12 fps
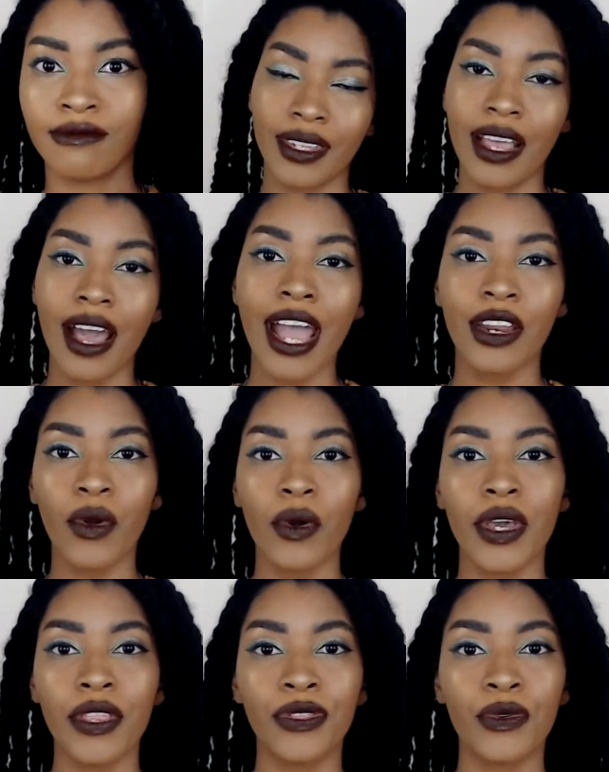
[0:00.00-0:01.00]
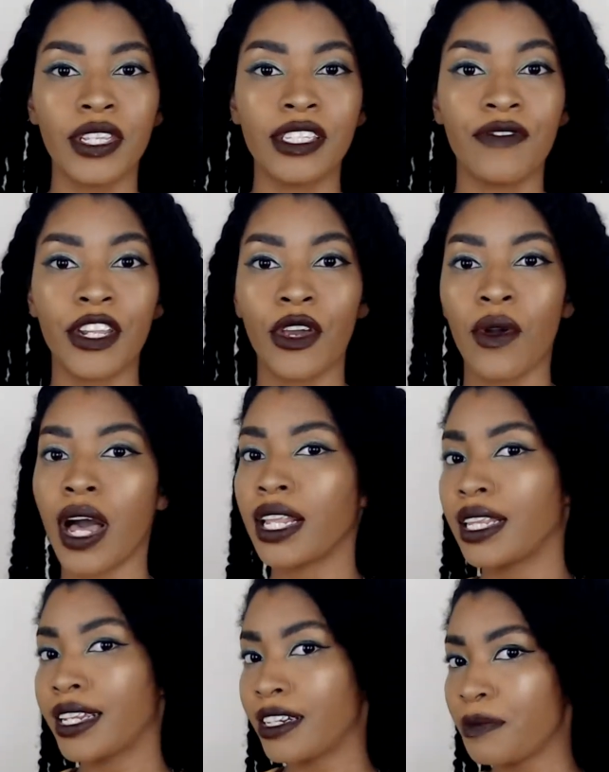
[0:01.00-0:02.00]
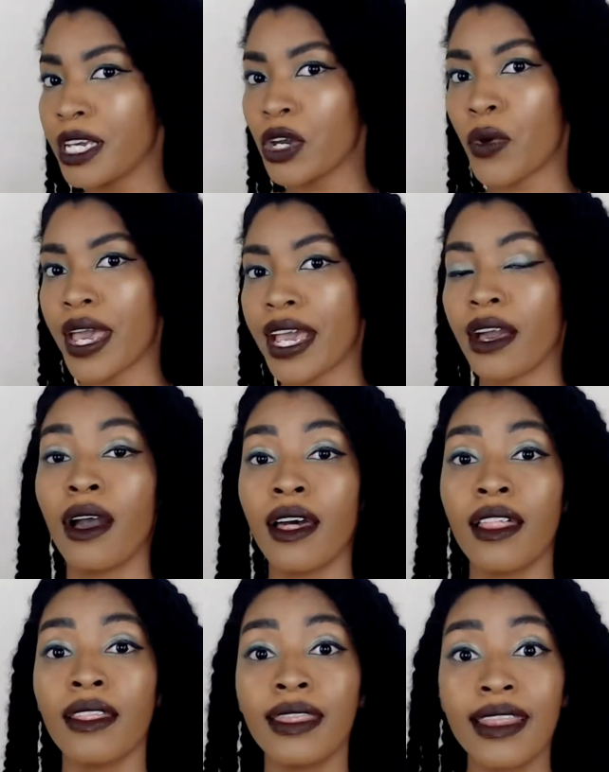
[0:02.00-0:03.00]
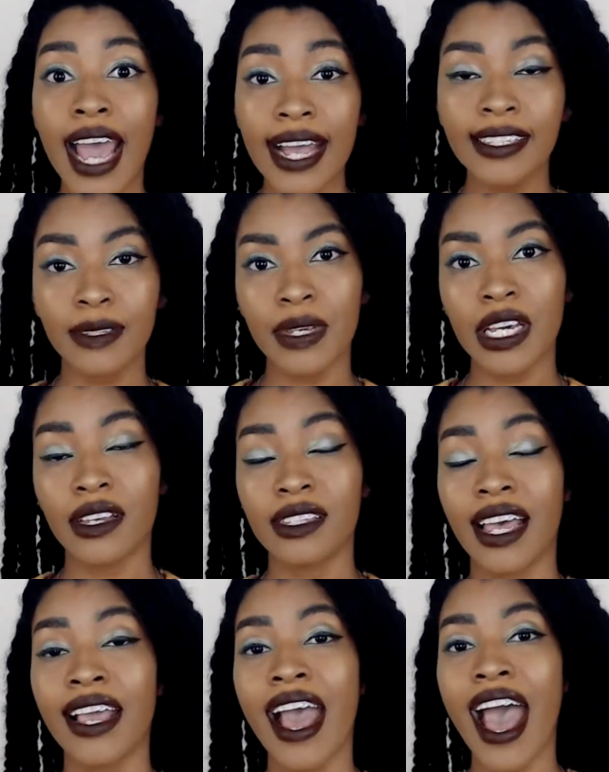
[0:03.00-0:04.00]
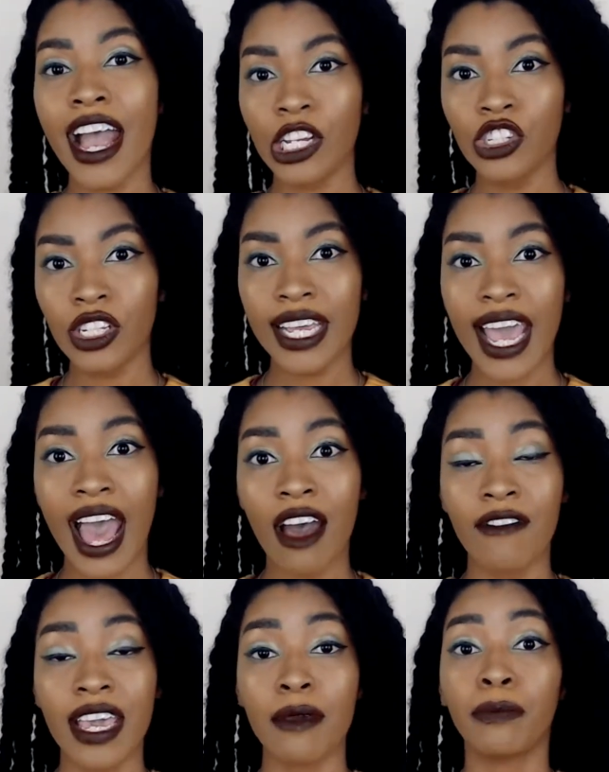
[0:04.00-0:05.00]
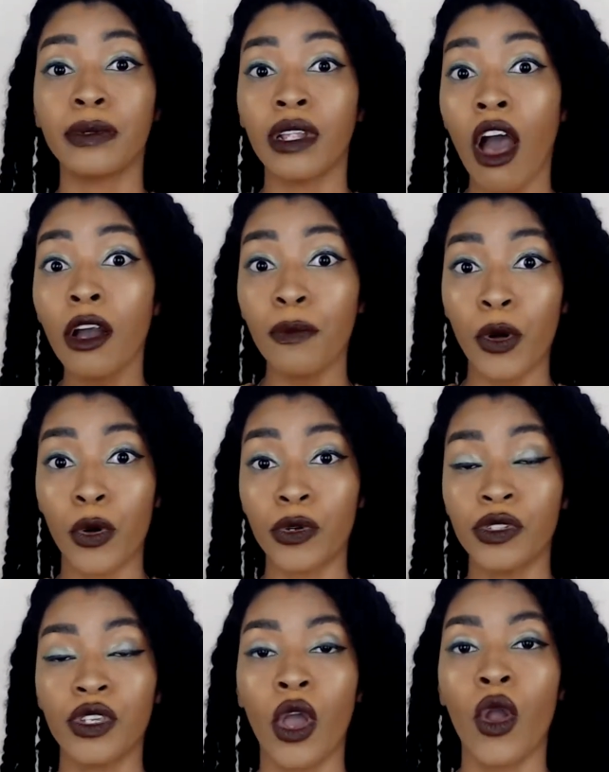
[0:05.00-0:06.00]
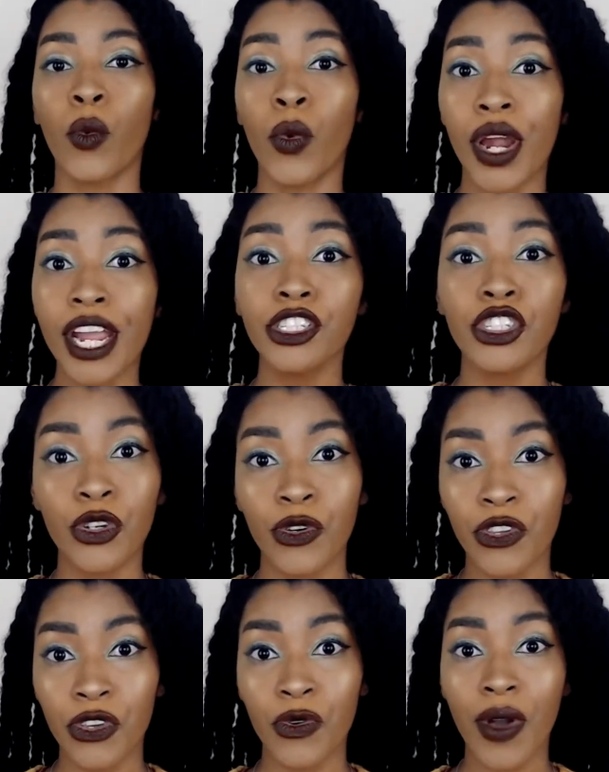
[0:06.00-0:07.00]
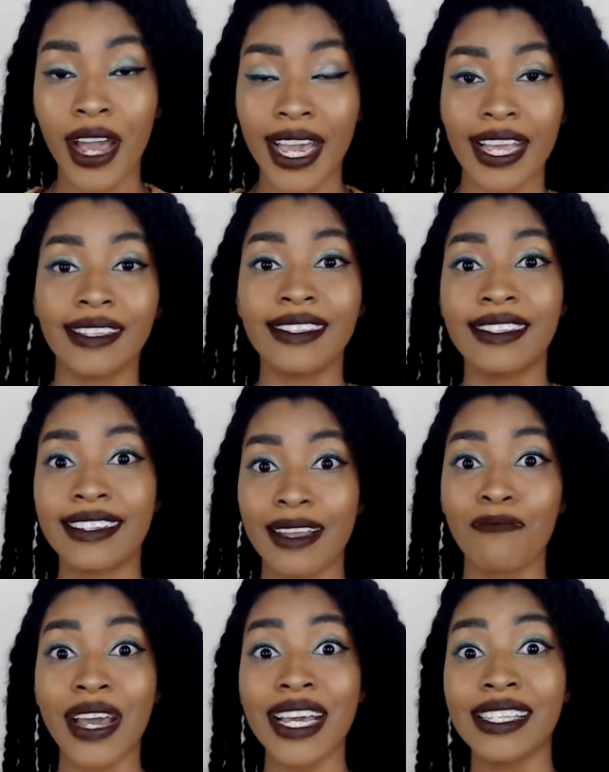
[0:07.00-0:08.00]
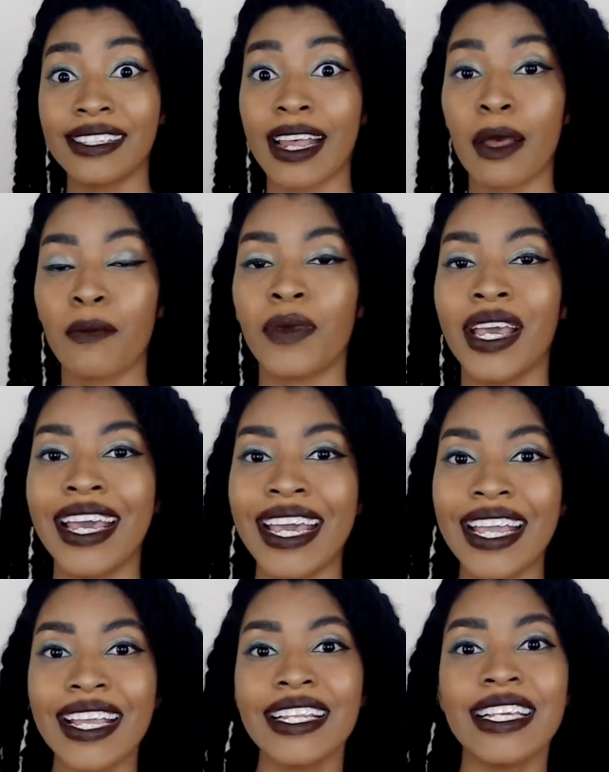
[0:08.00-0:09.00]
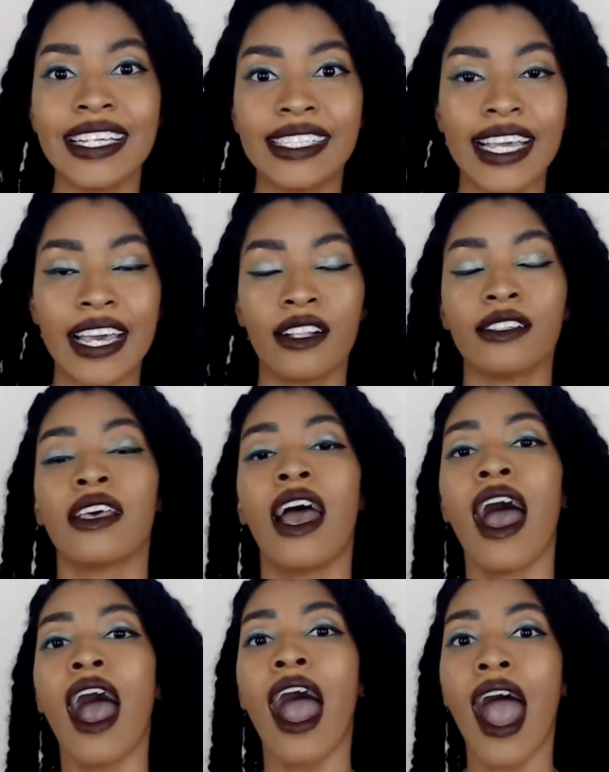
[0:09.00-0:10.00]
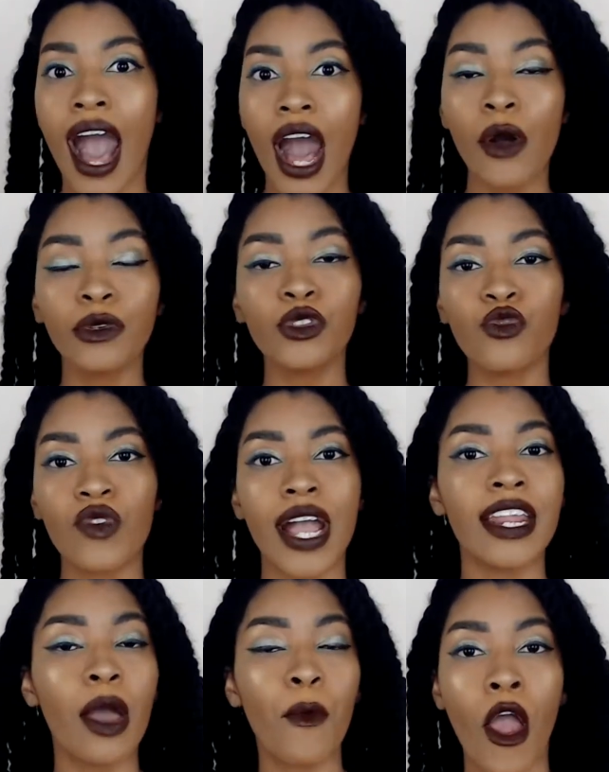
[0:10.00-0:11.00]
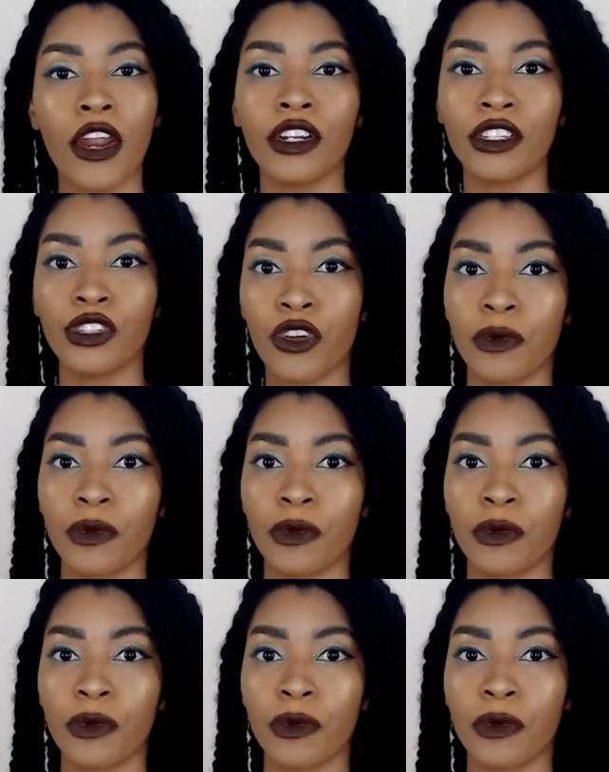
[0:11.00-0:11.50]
I know I went through this video a little bit quick, and that's because I actually have a blog post where I show you, again, step by step, in detail, how to write a product description.